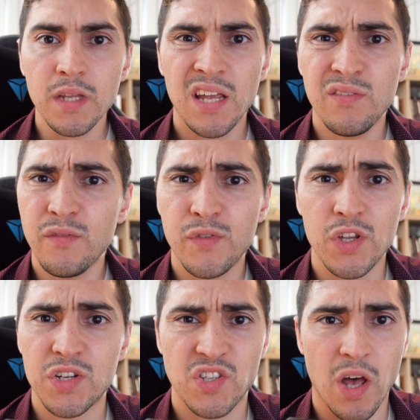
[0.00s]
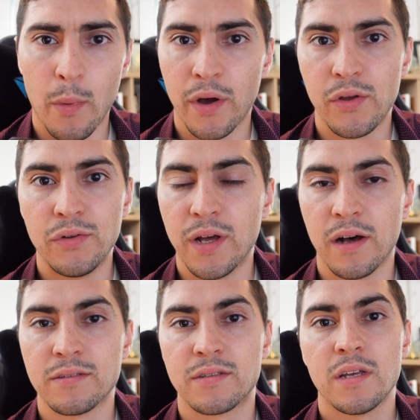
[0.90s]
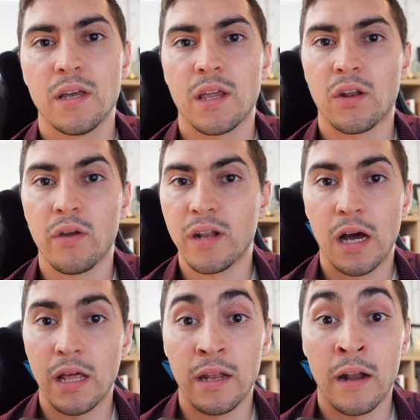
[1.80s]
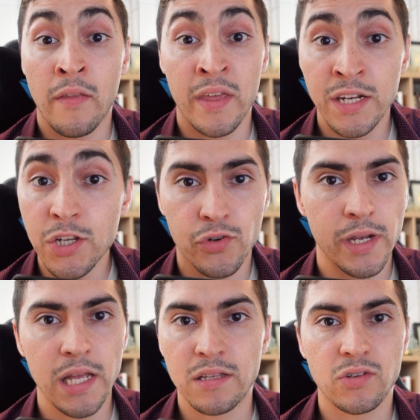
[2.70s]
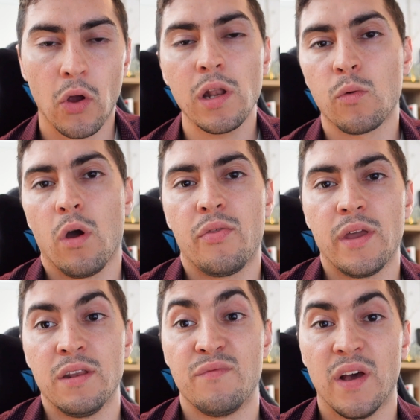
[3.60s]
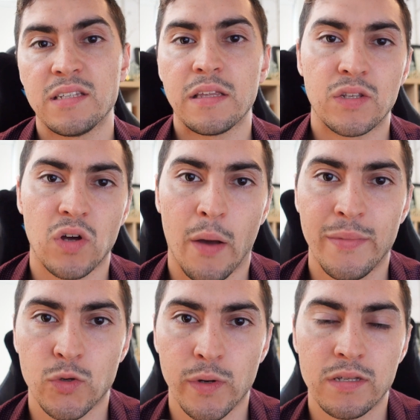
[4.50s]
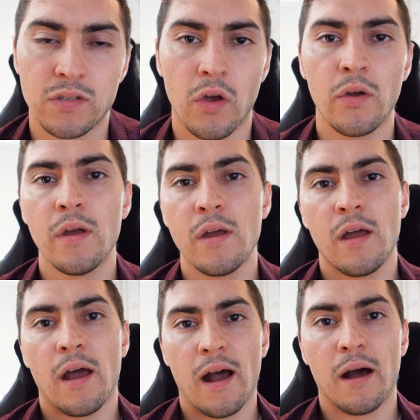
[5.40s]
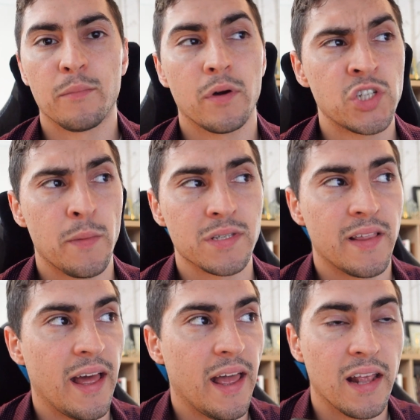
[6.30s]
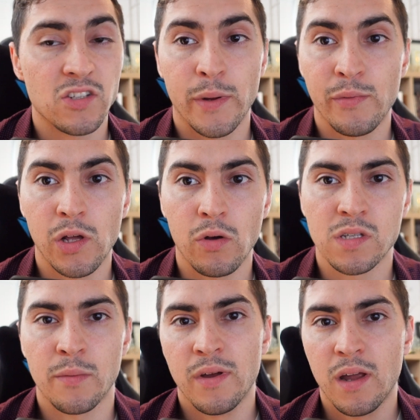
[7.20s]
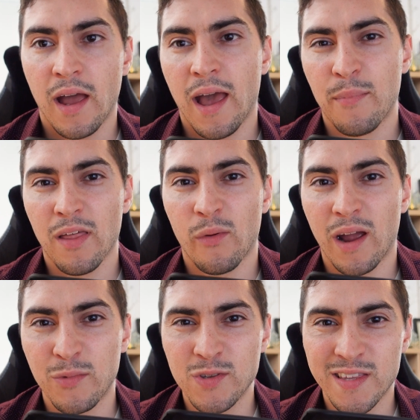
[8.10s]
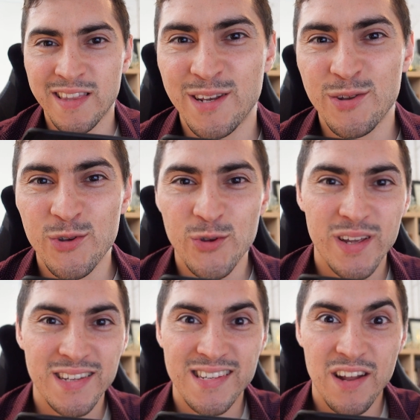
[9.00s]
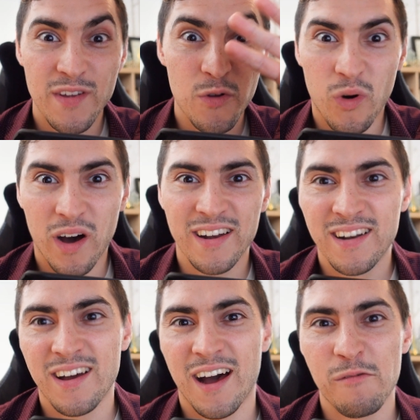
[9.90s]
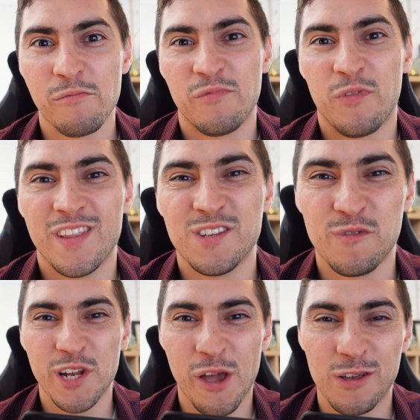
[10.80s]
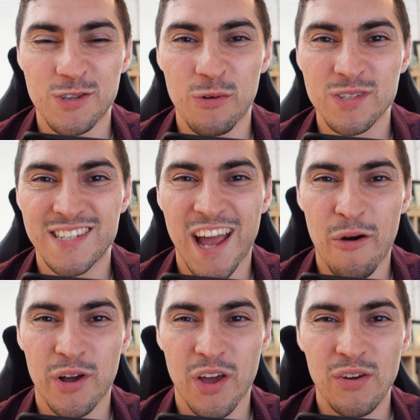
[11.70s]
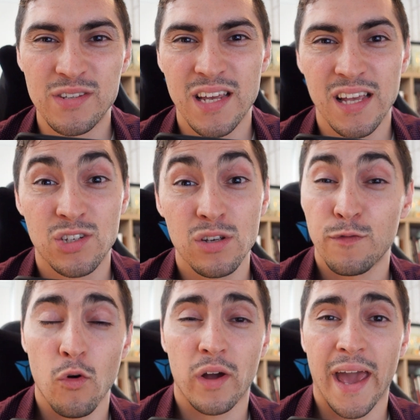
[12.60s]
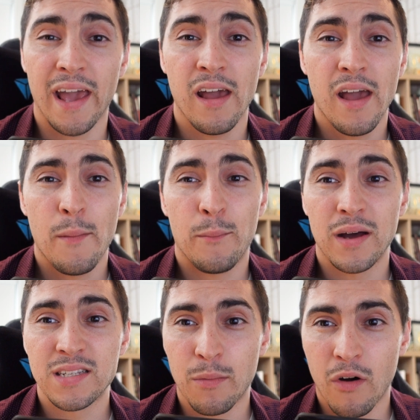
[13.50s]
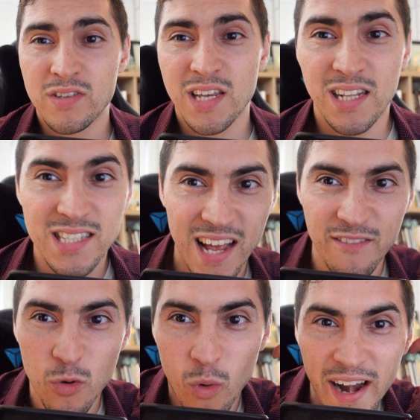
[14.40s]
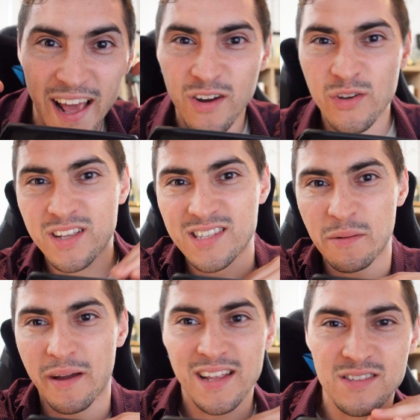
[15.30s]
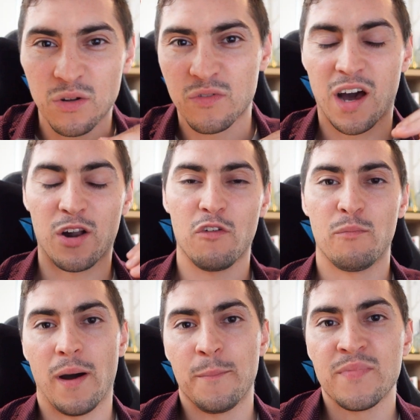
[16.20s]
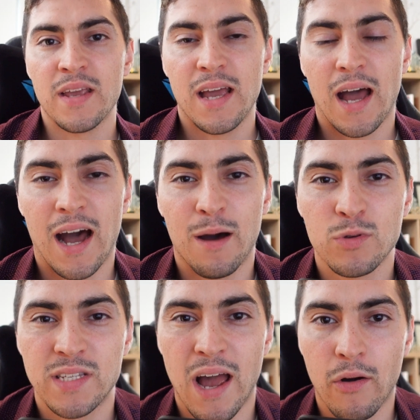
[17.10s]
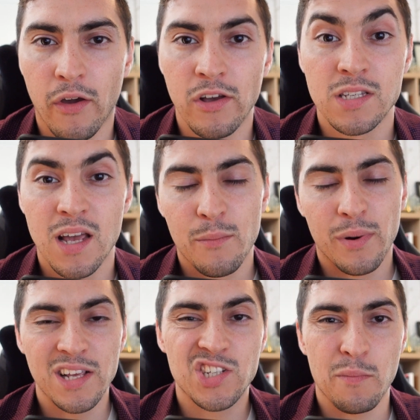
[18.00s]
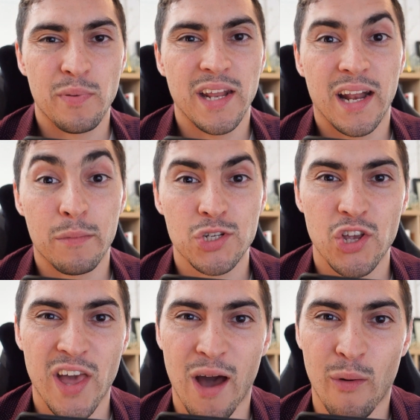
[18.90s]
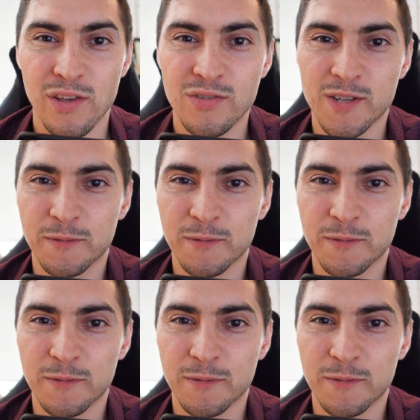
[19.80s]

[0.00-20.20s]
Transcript: even if you're just someone who does, you know, in, in another industry, it's totally worth it investing the time into it. So I'm gonna jump onto that and it's gonna be really awesome. And by the way, I'm using the new Z V one um, for this video. So we'll see how it goes. It's just four K, but um, obviously it doesn't have the wide angle. You can see my head's sort of cut off, but um, we'll see how it goes. But let's jump in and I'm gonna show you how I use